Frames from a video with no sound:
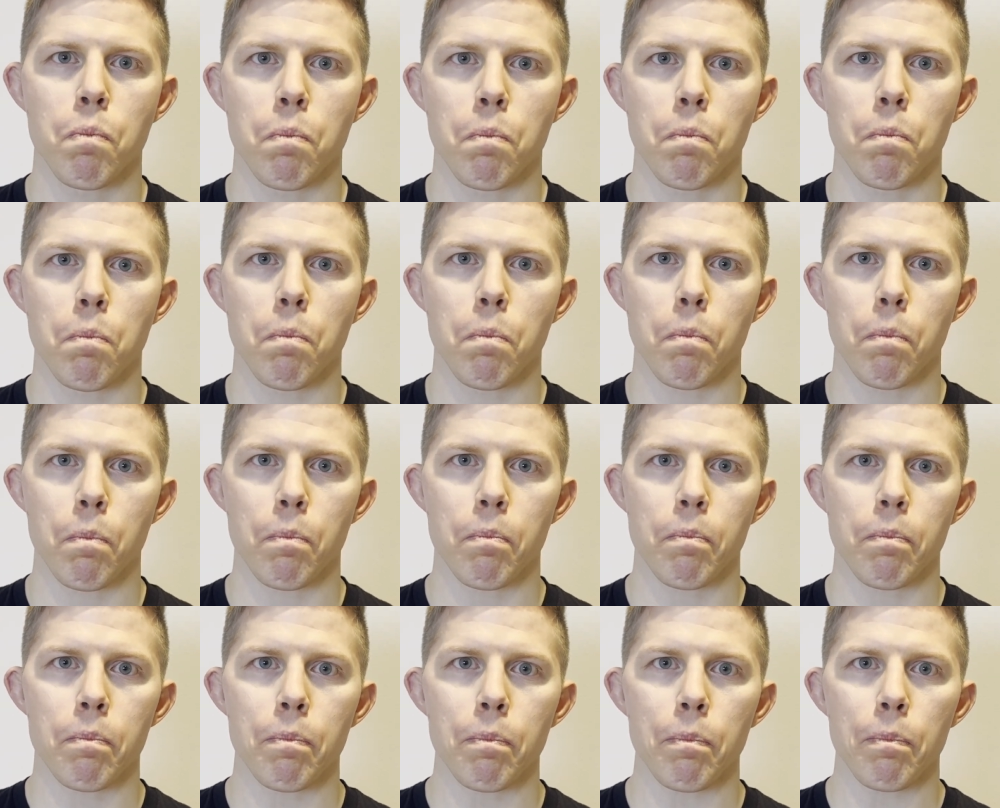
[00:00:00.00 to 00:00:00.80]

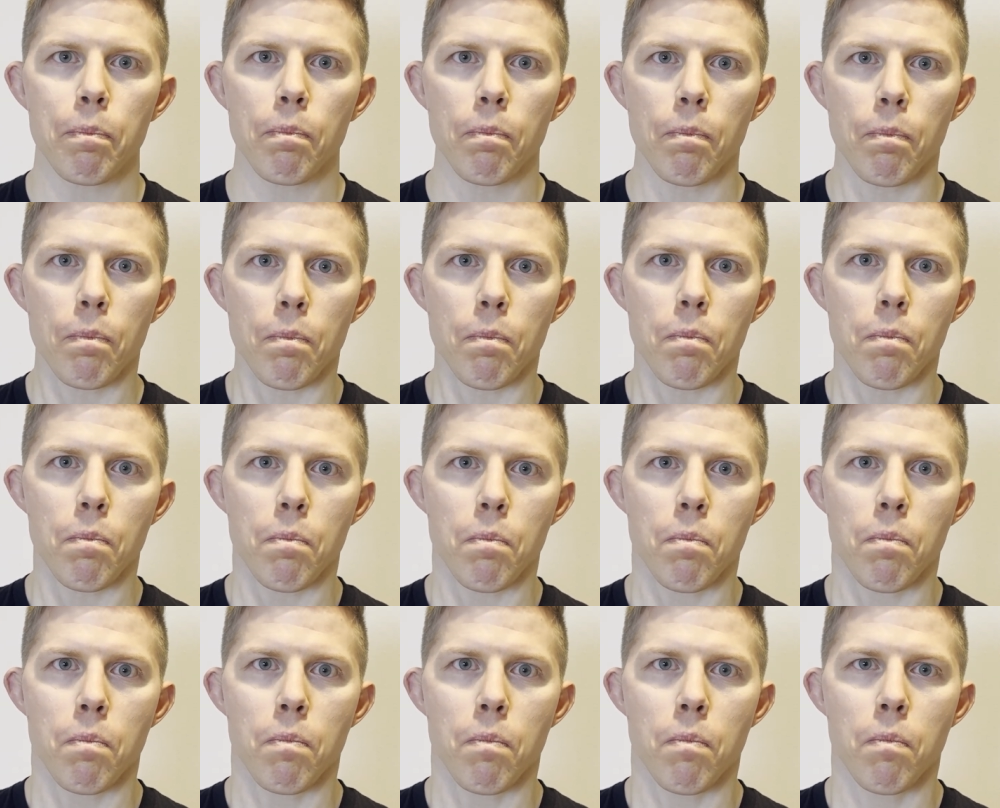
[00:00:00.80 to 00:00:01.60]

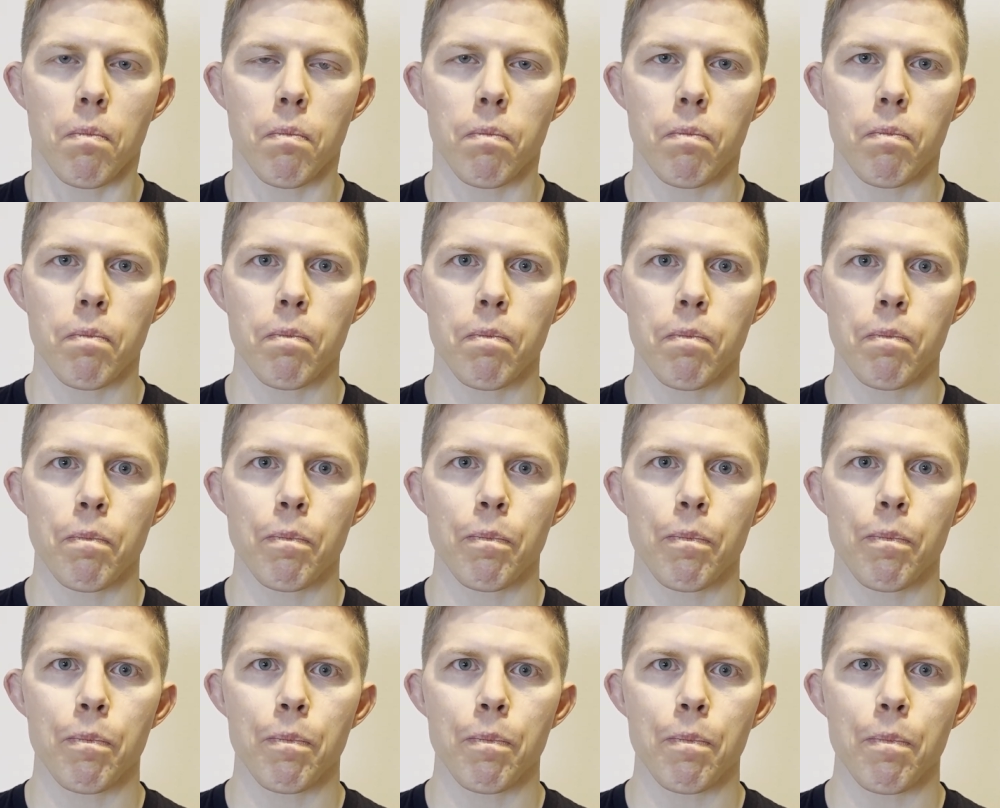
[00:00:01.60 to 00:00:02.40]

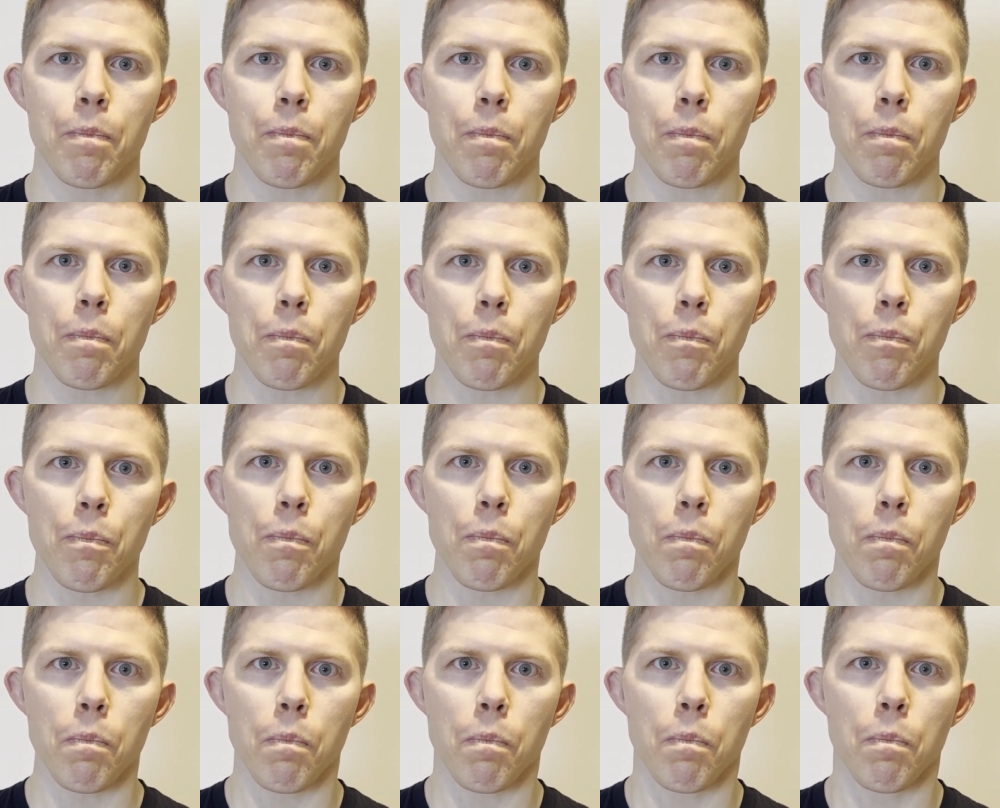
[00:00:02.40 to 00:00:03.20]

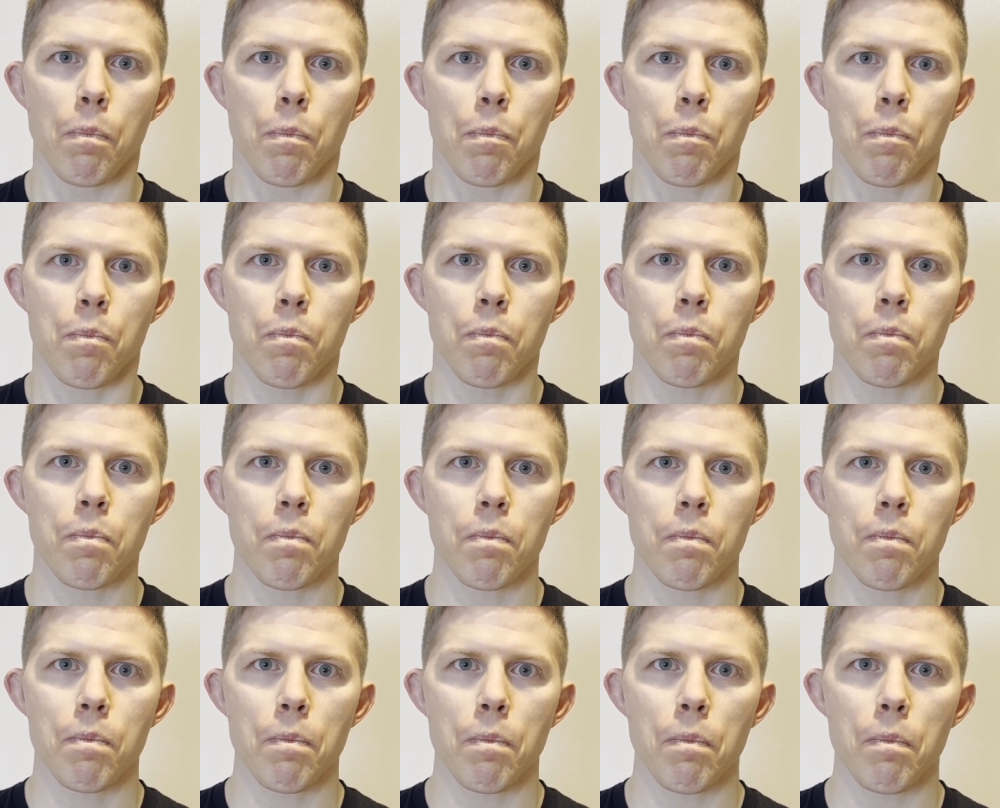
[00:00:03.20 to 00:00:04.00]

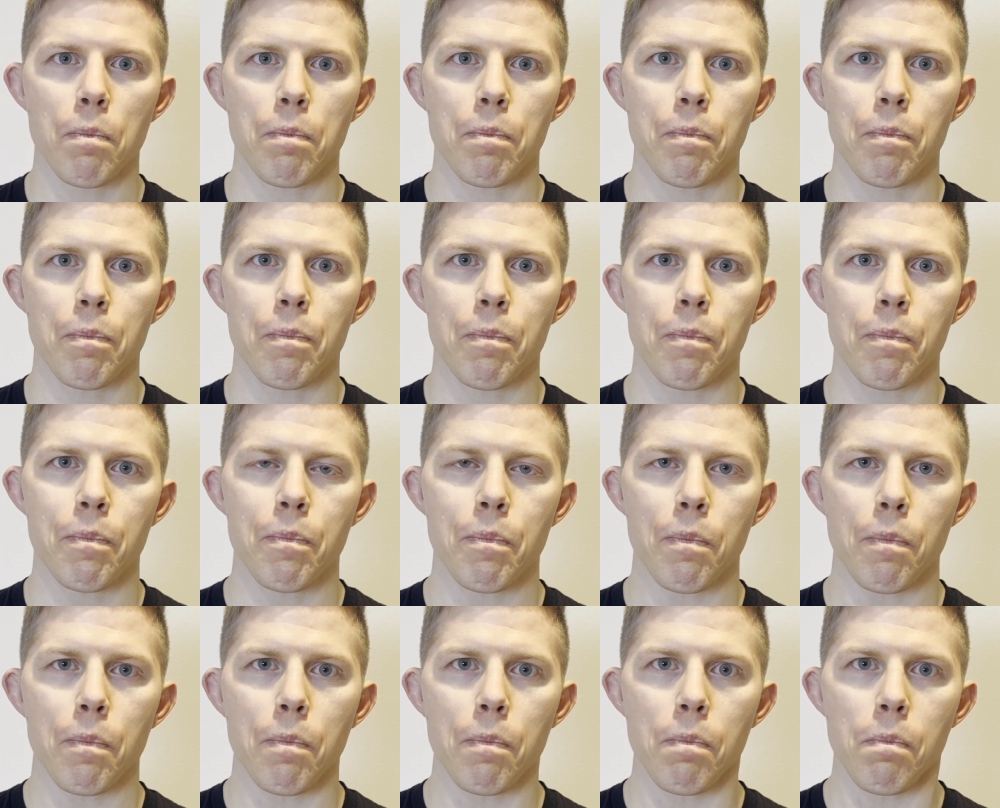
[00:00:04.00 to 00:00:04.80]

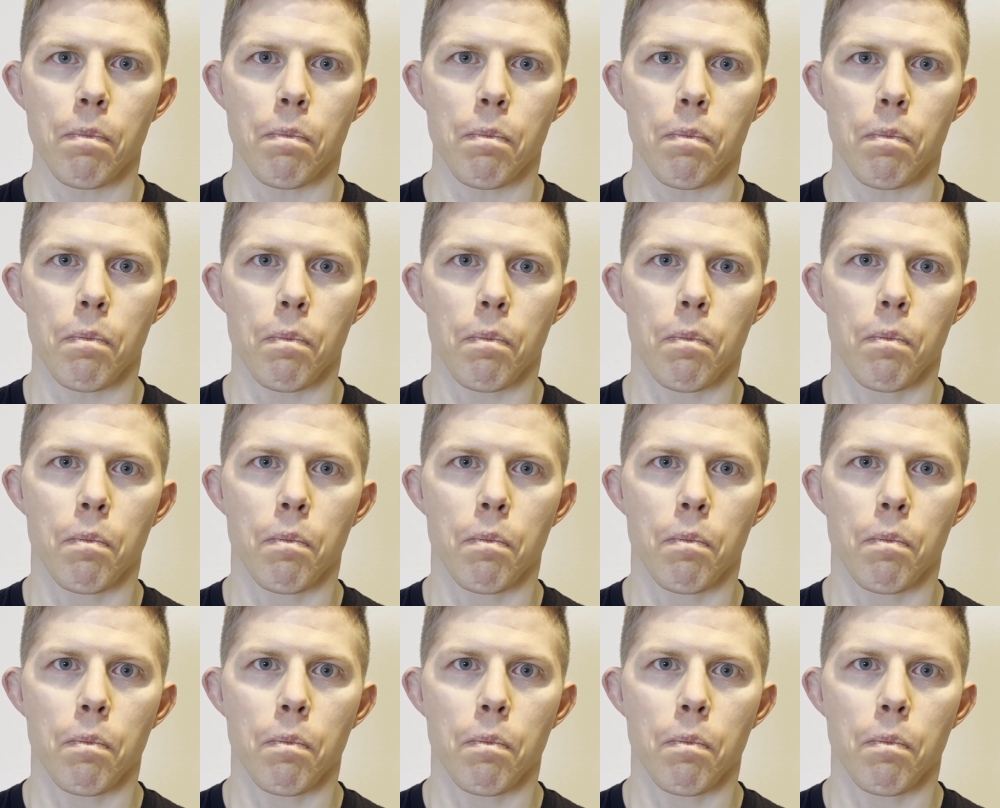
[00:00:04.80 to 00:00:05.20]
Nobody speaks.